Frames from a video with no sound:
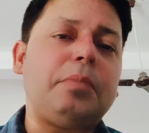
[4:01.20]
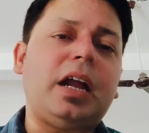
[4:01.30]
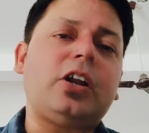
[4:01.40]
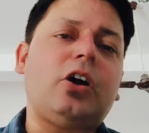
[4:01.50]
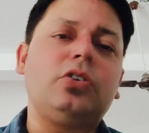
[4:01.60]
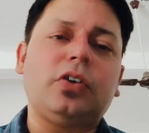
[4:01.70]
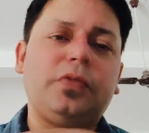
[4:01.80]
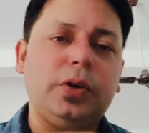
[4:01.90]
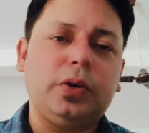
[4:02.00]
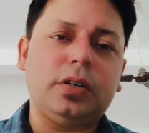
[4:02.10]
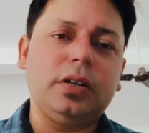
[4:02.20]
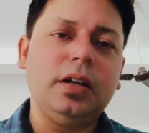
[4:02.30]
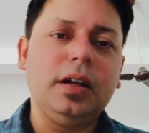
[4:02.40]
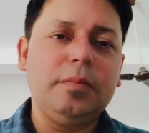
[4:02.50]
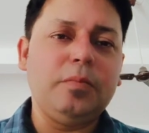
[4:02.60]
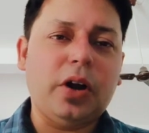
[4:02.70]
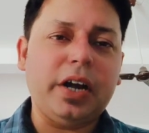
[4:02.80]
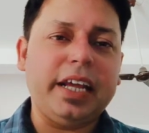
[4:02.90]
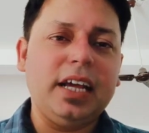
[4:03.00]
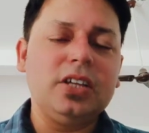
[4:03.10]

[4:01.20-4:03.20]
blood out of your body.